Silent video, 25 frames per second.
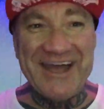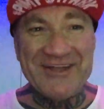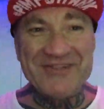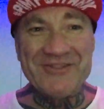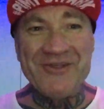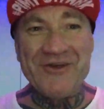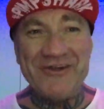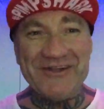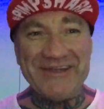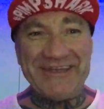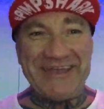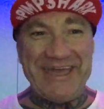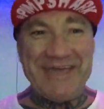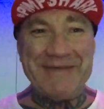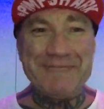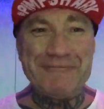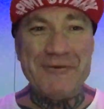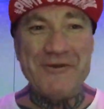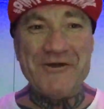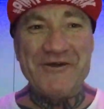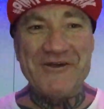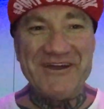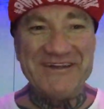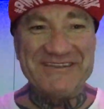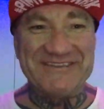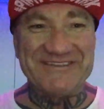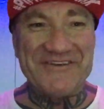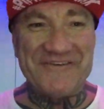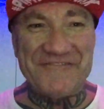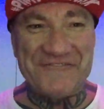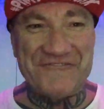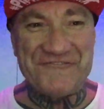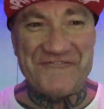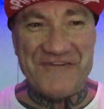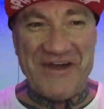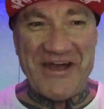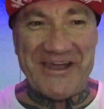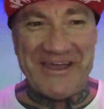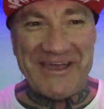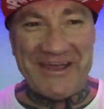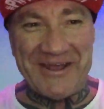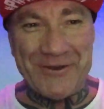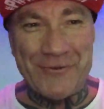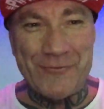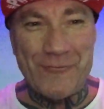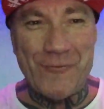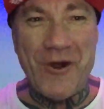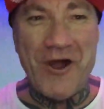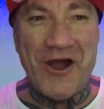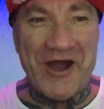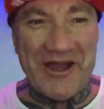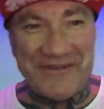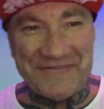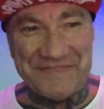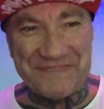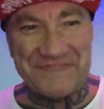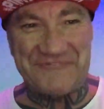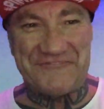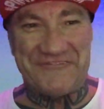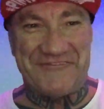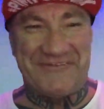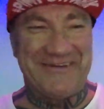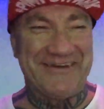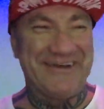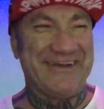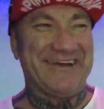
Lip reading: not keep her as a fucking wife.